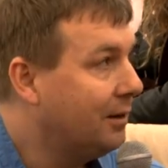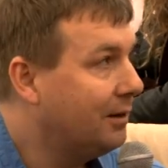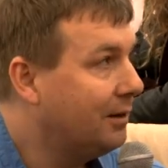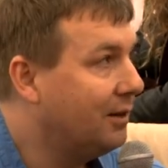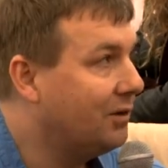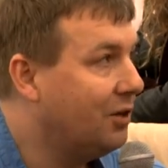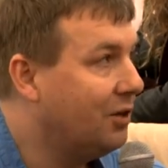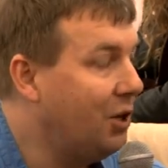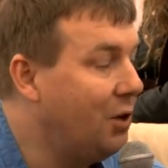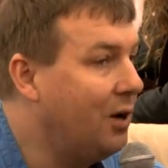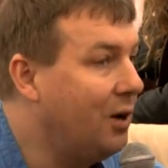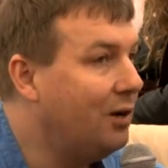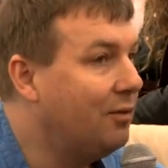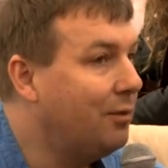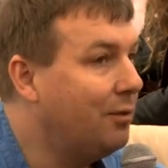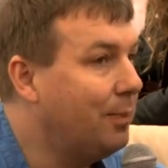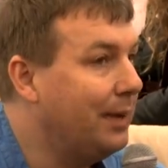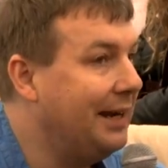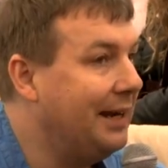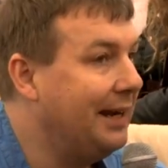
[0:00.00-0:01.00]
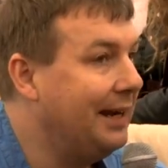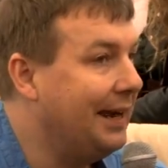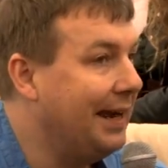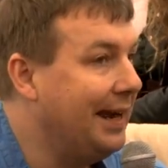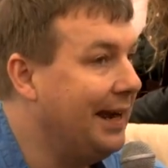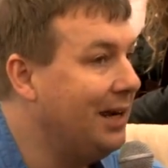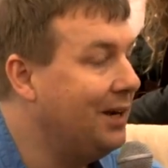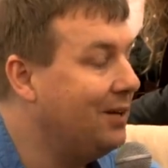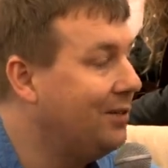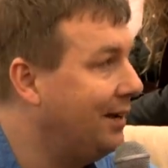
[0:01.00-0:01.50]
The 200 billion
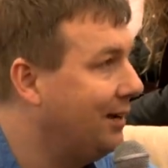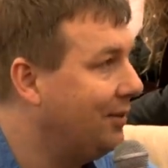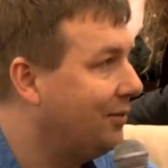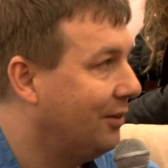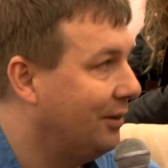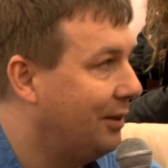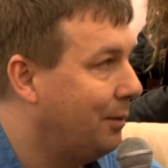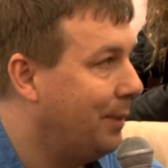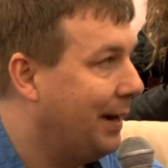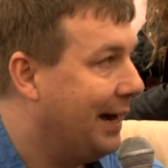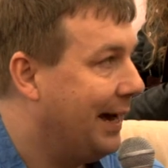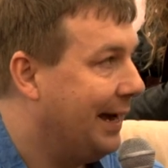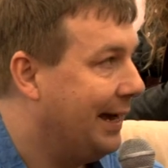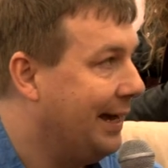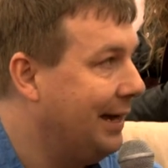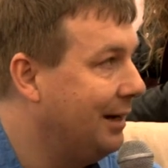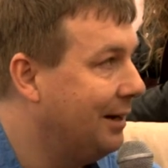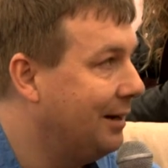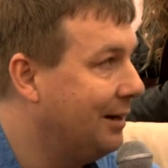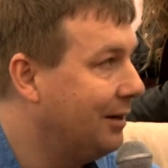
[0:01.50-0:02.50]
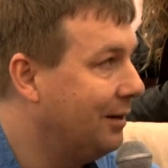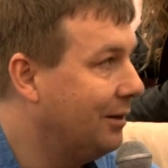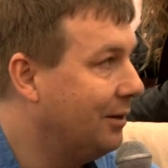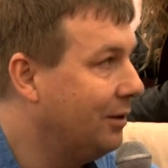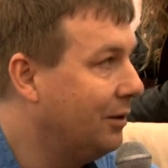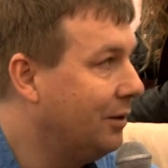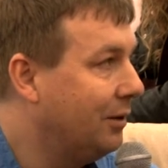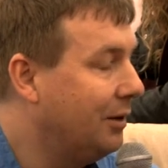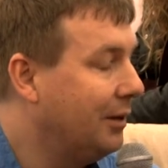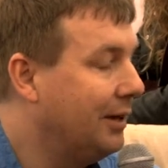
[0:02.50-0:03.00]
increase on the pay,
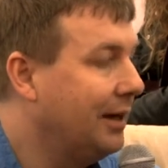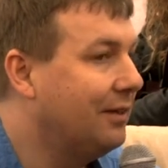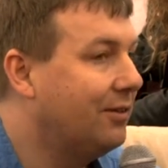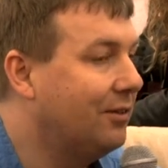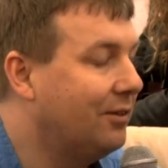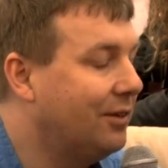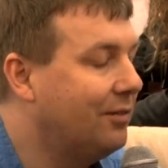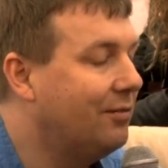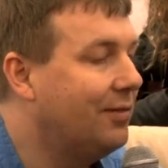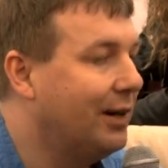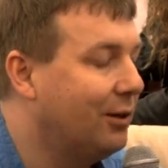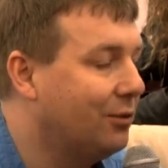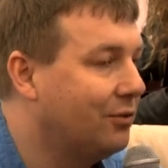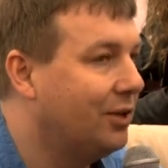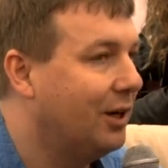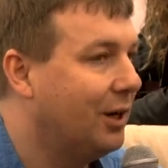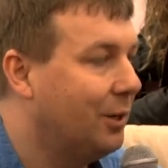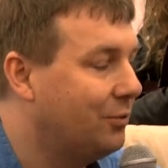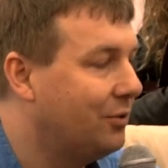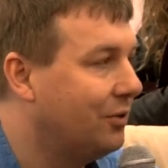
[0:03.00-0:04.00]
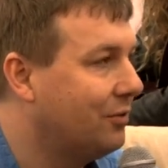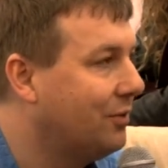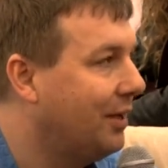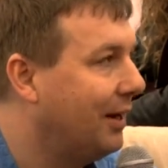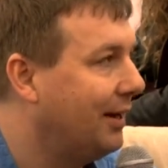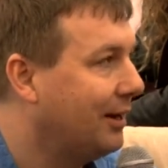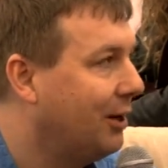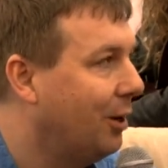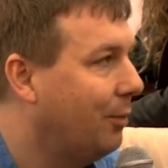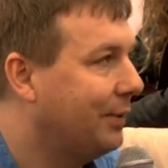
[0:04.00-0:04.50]
this is in real terms, it's
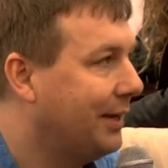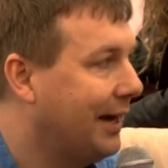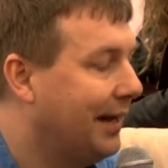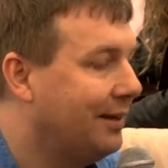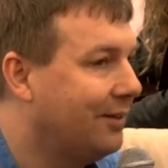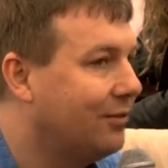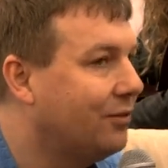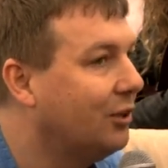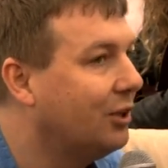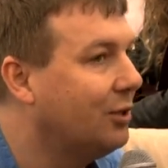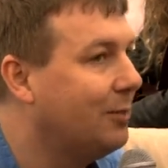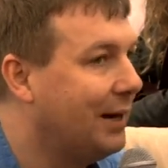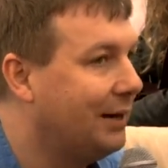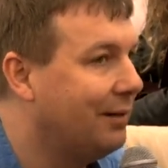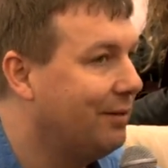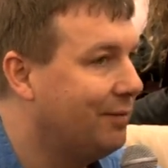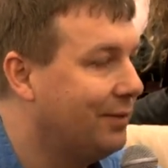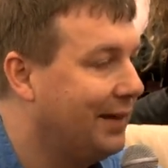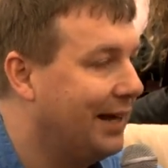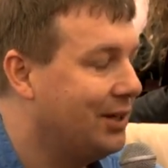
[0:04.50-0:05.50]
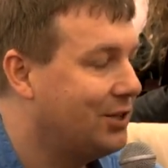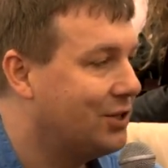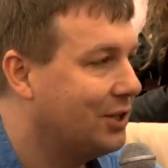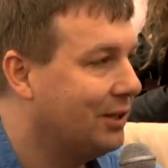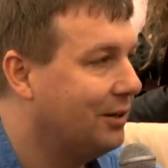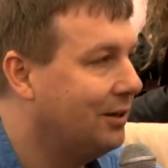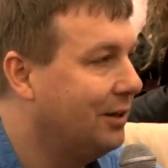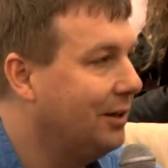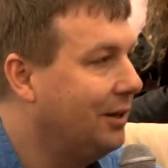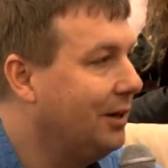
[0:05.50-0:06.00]
slightly complicated, it's not about inflation.